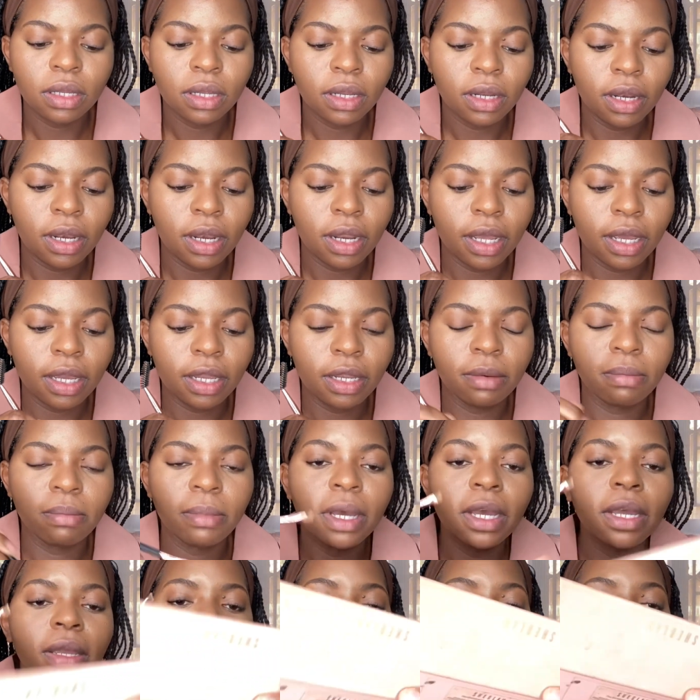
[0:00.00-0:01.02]
line
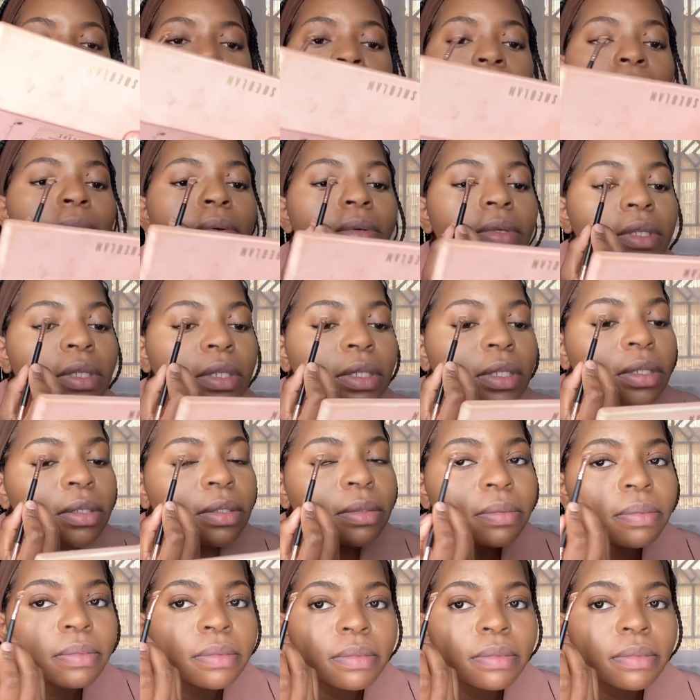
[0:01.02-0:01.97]
my brows.